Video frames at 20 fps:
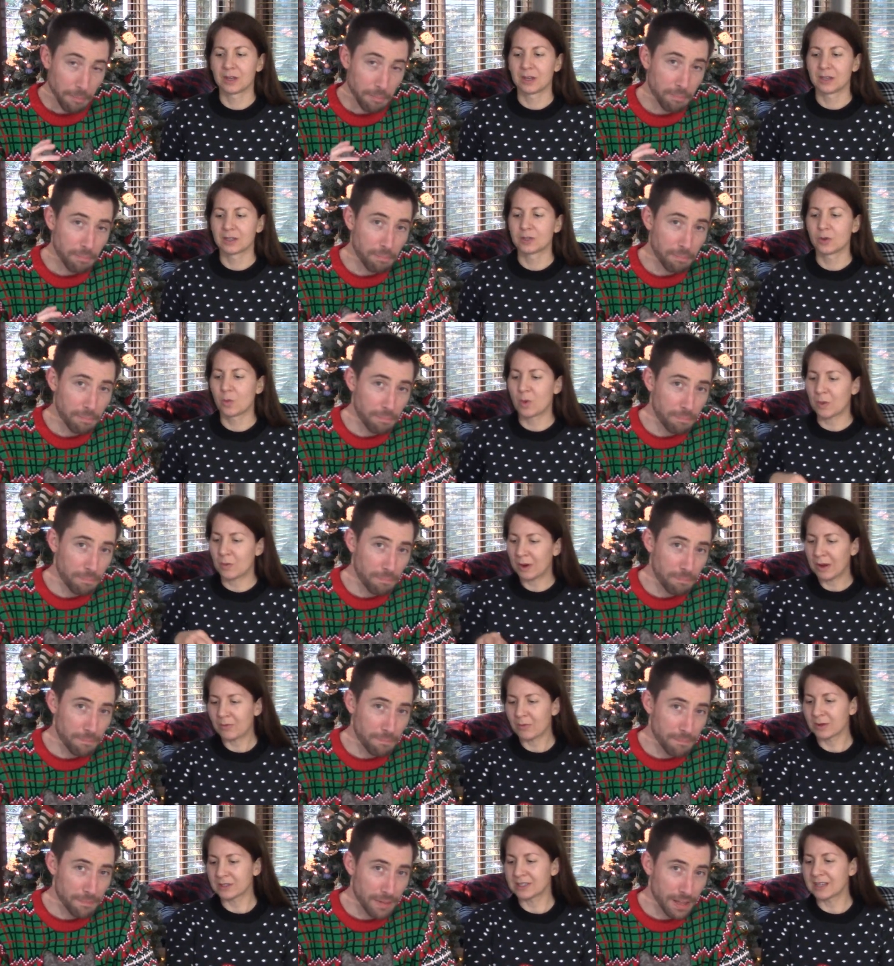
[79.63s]
Speaker 1: So what
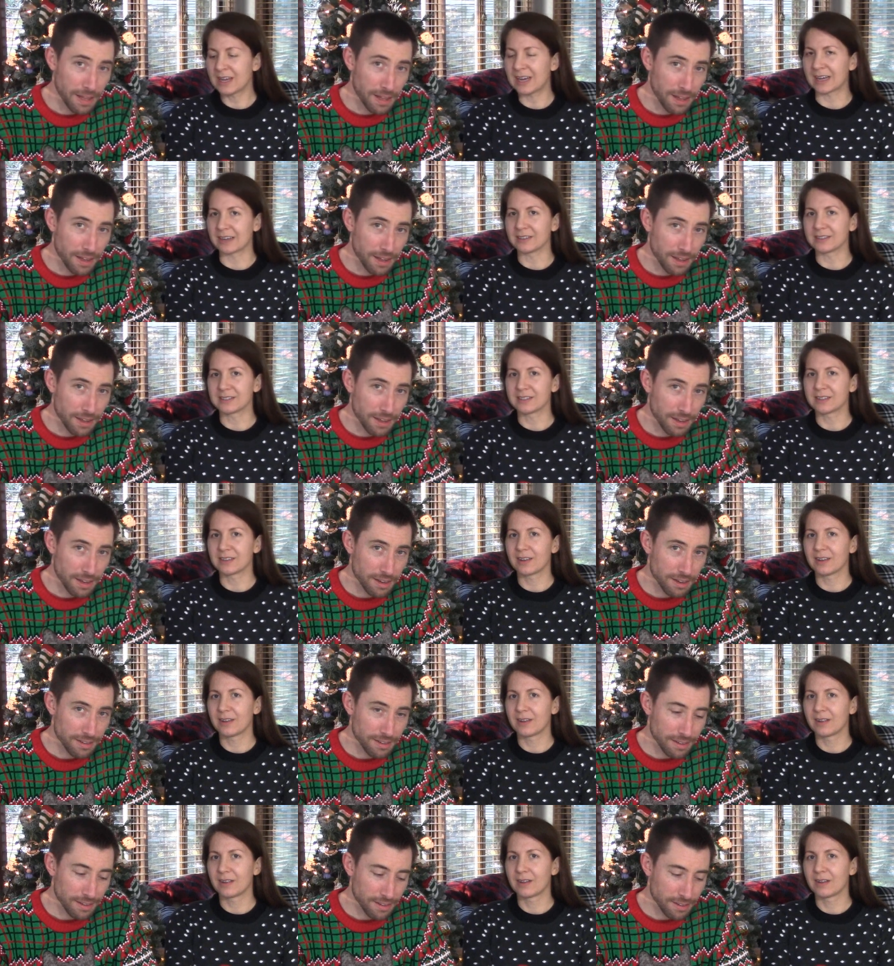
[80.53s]
wave was this?
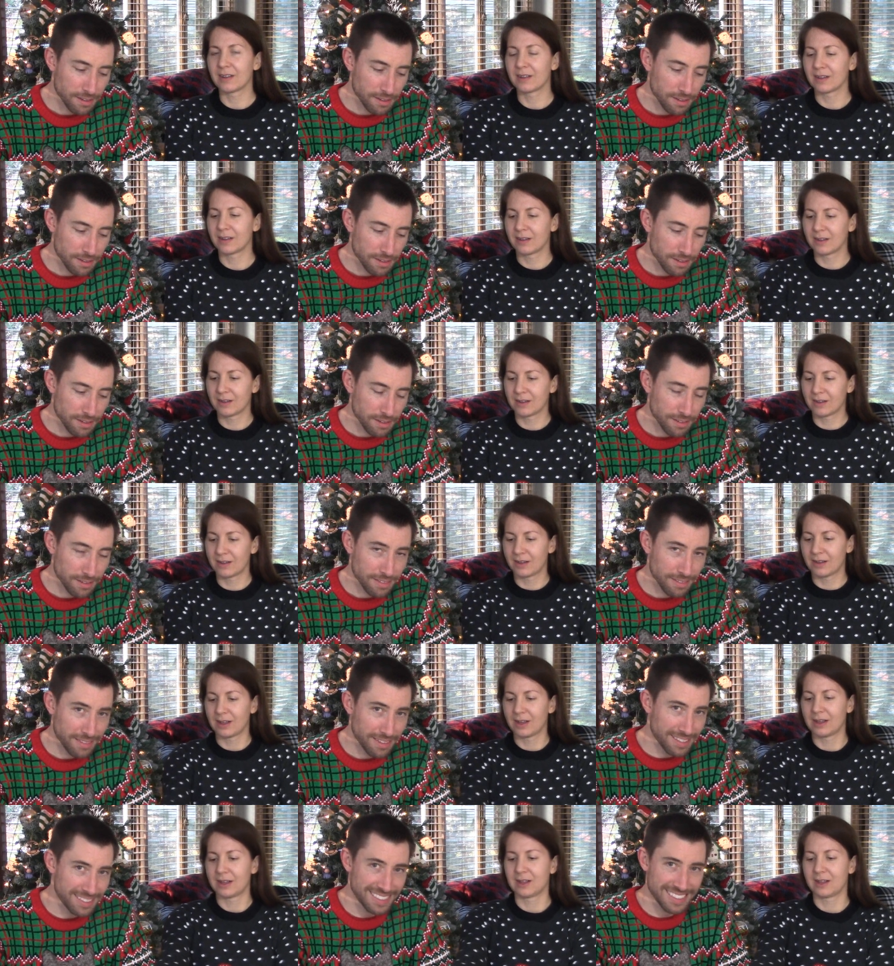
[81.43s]

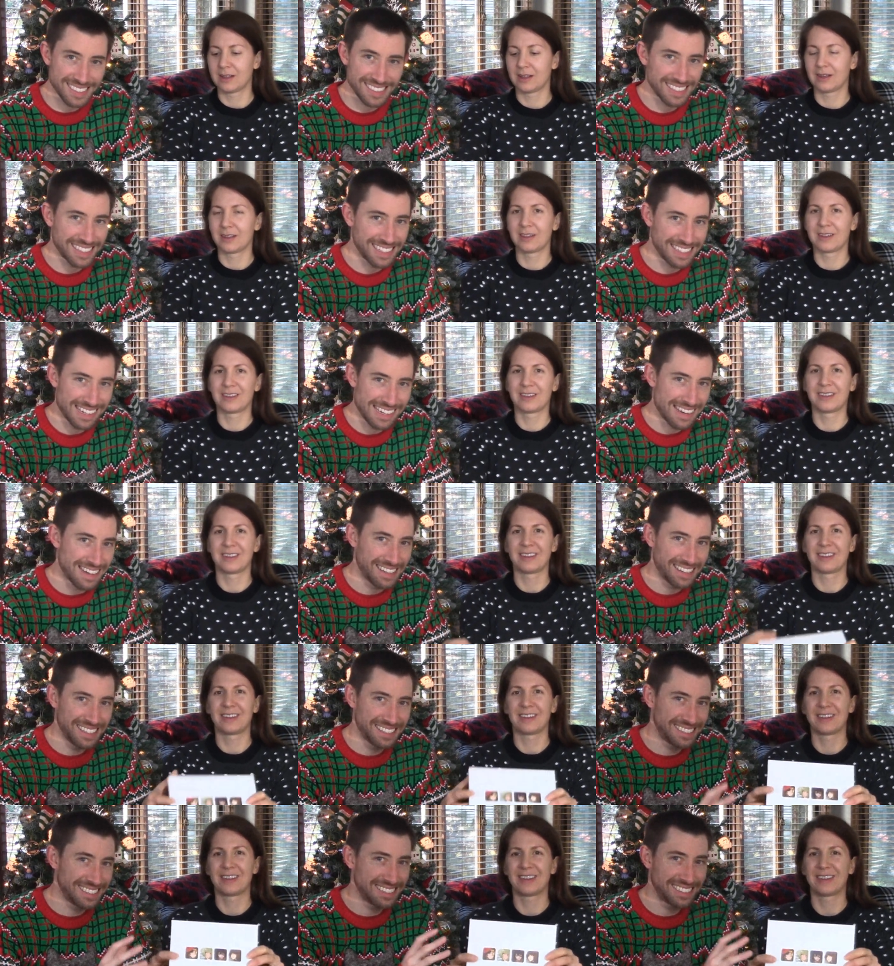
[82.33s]
Speaker 2: This isn't
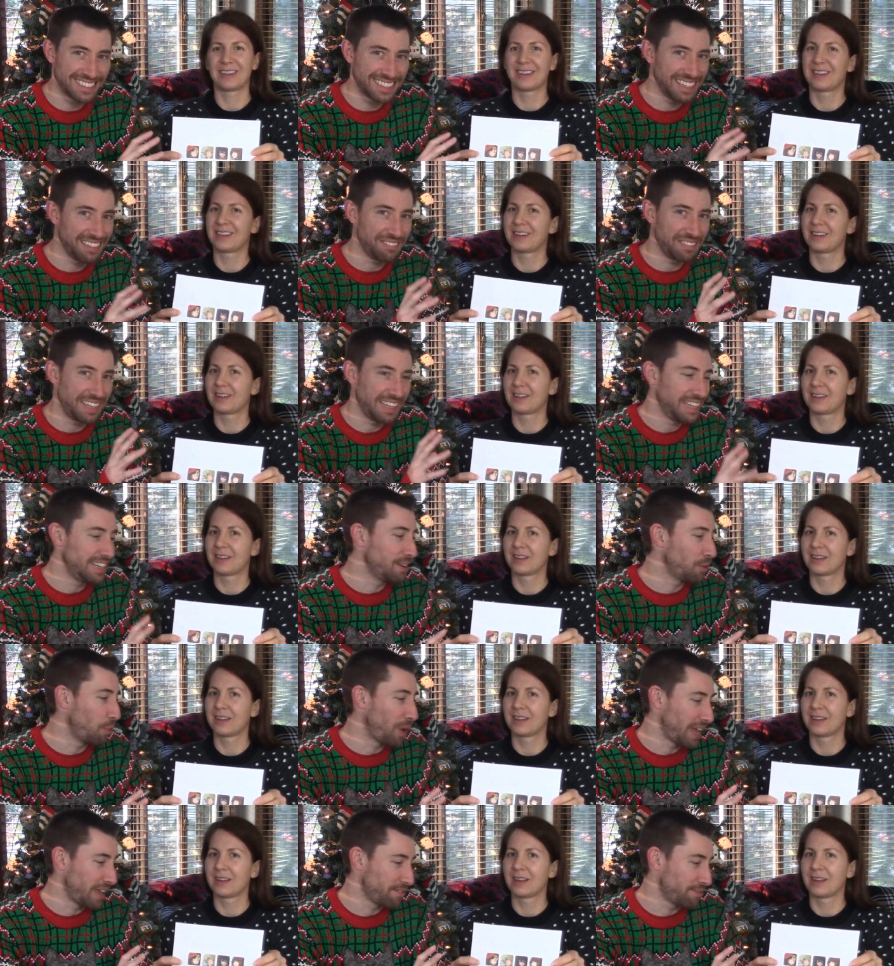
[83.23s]
an, this isn't even in
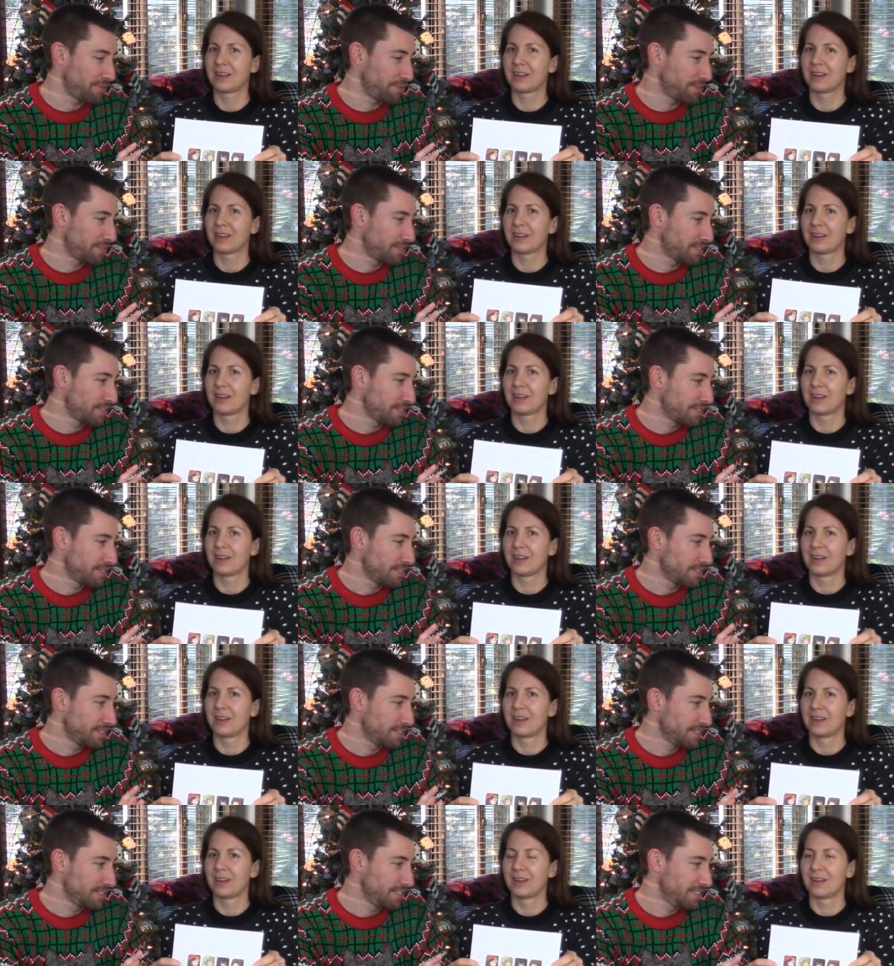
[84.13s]
the wave.
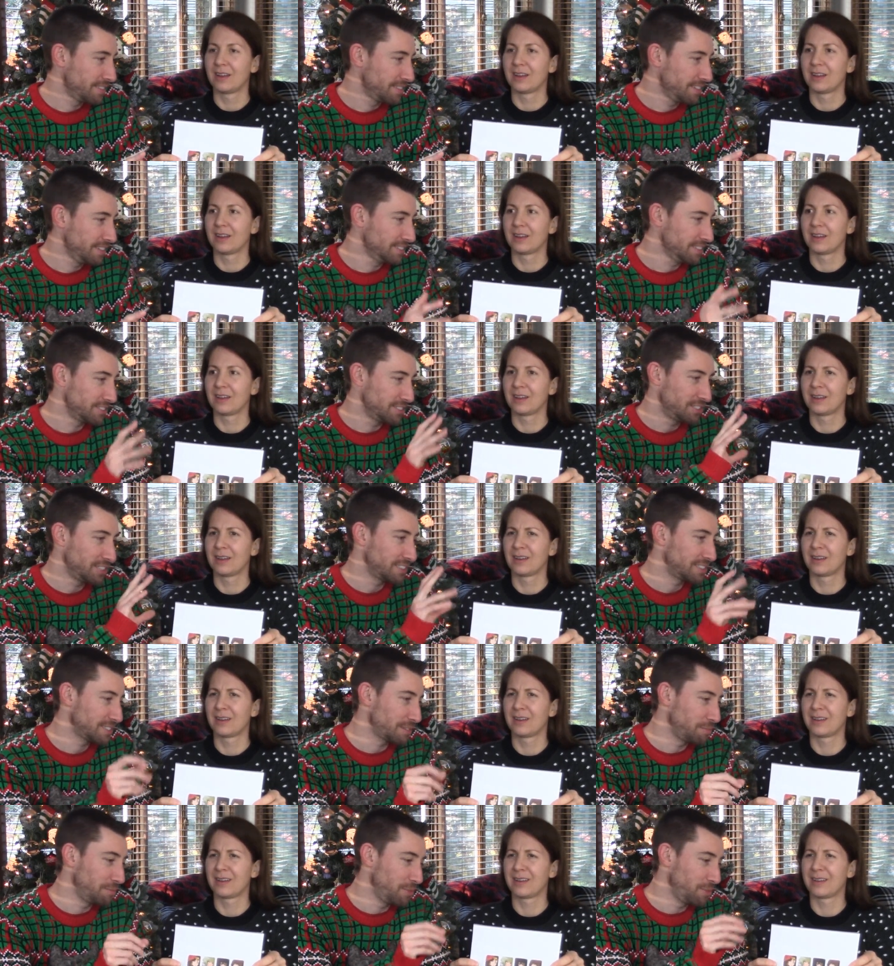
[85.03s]
These are
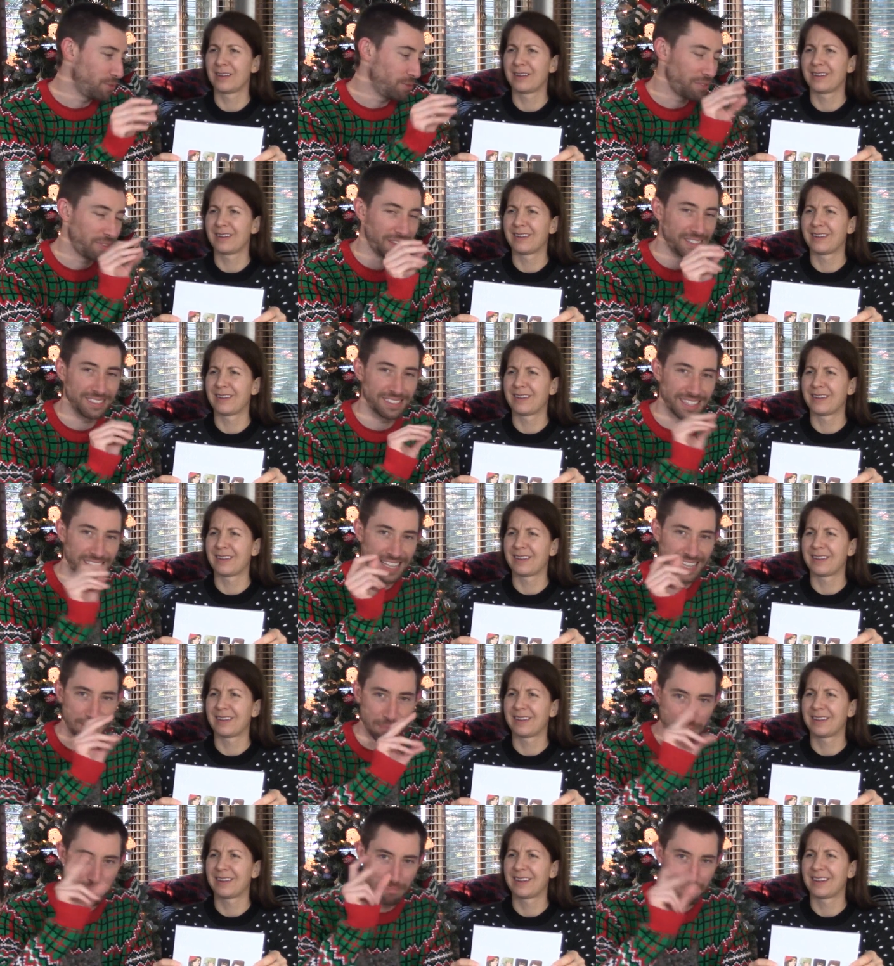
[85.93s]
just some things that
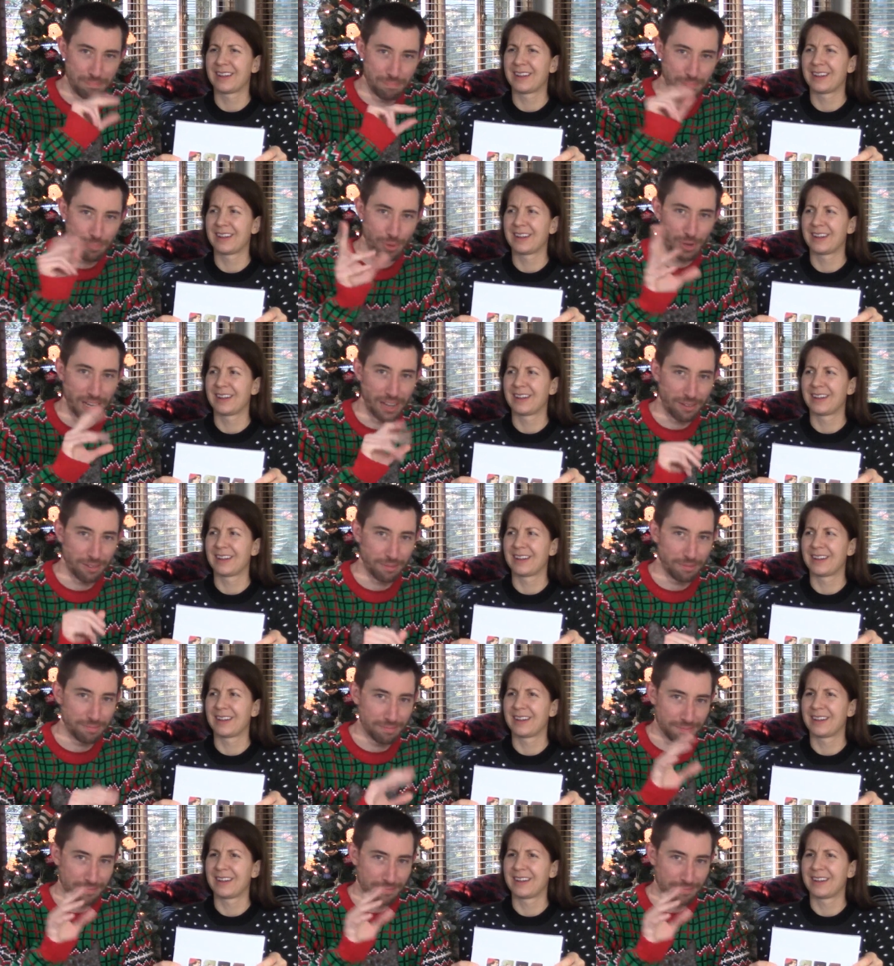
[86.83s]
they put out.